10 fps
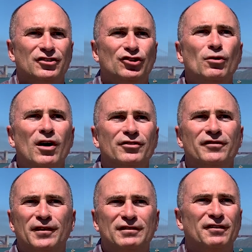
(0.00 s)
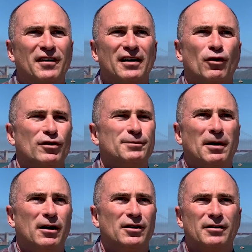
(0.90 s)
255
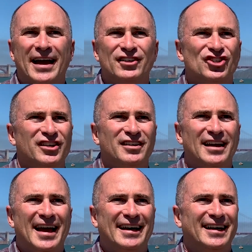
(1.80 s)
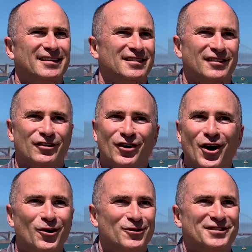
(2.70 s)
horsepower engine, and it
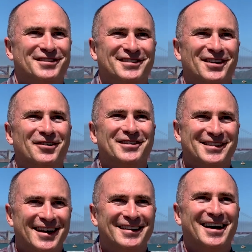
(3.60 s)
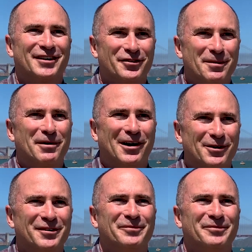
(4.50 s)
goes, so it's got a lot of great power.